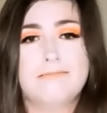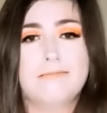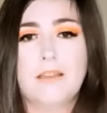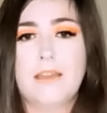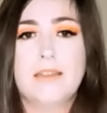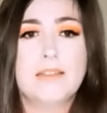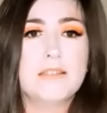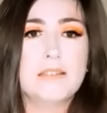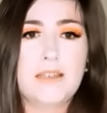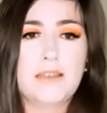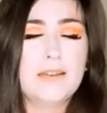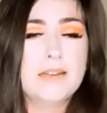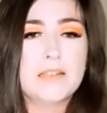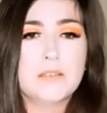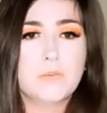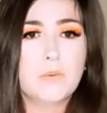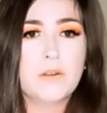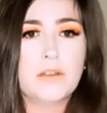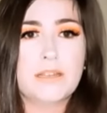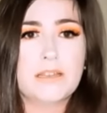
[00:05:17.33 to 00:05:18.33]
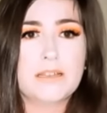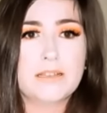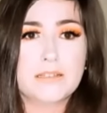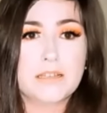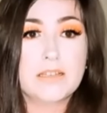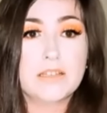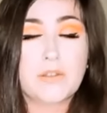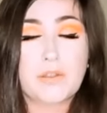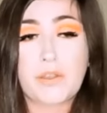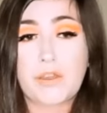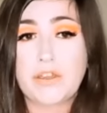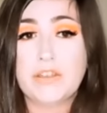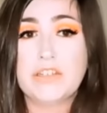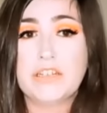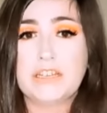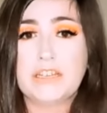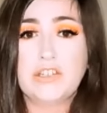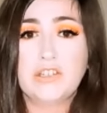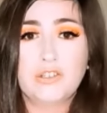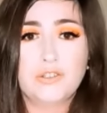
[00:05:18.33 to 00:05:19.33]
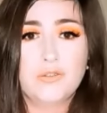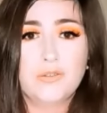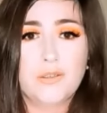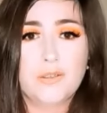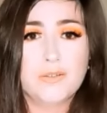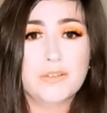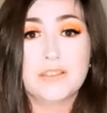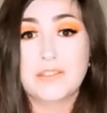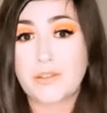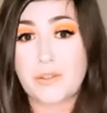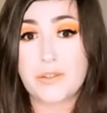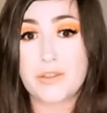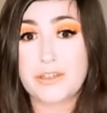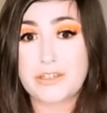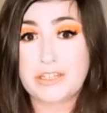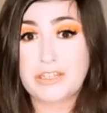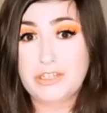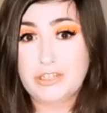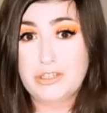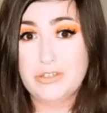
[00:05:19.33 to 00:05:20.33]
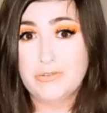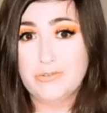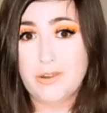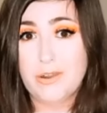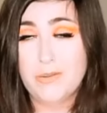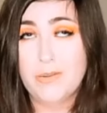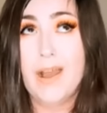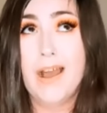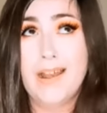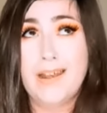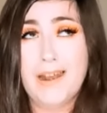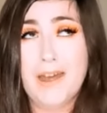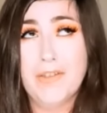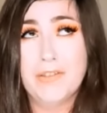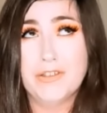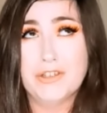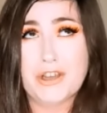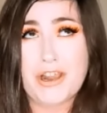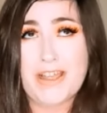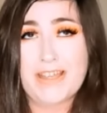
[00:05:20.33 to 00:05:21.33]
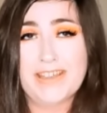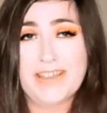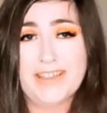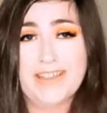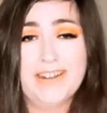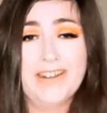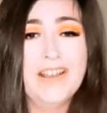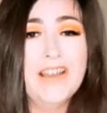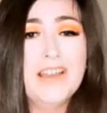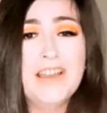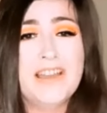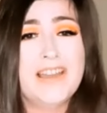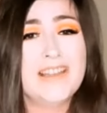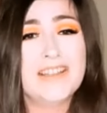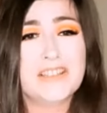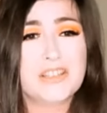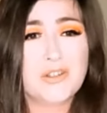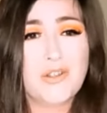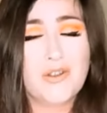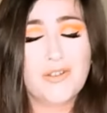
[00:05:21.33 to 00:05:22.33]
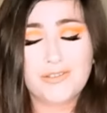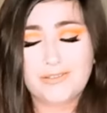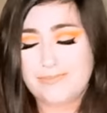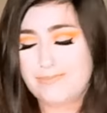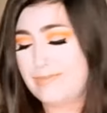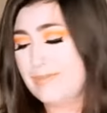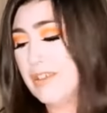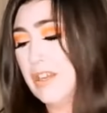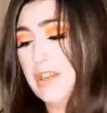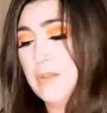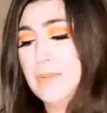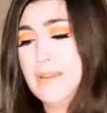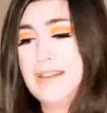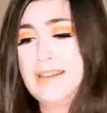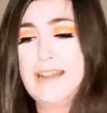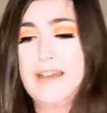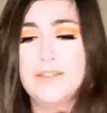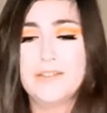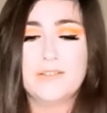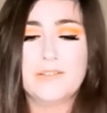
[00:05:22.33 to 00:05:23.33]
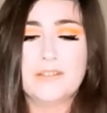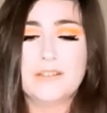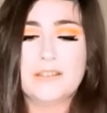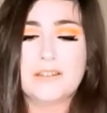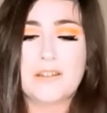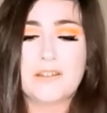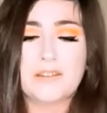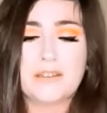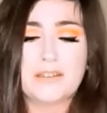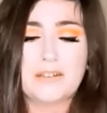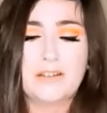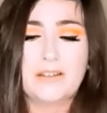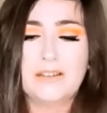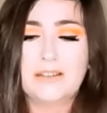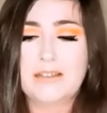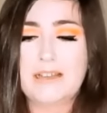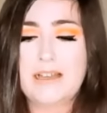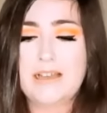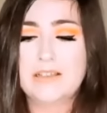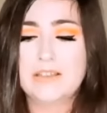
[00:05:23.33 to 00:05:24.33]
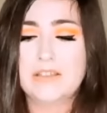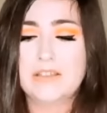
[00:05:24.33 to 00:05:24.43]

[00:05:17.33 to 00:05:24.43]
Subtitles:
It is what it is. It's 13 euros. It's a 13 euro leather jacket. It's not going to be leather. It's nothing like that.